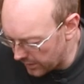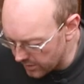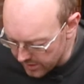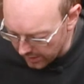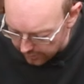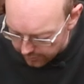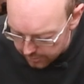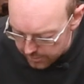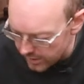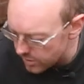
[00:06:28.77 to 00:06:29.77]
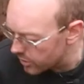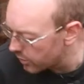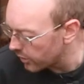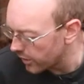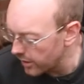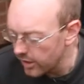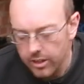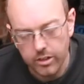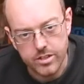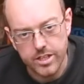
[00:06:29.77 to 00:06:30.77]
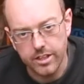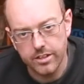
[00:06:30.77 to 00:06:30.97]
because getting from this corner onto the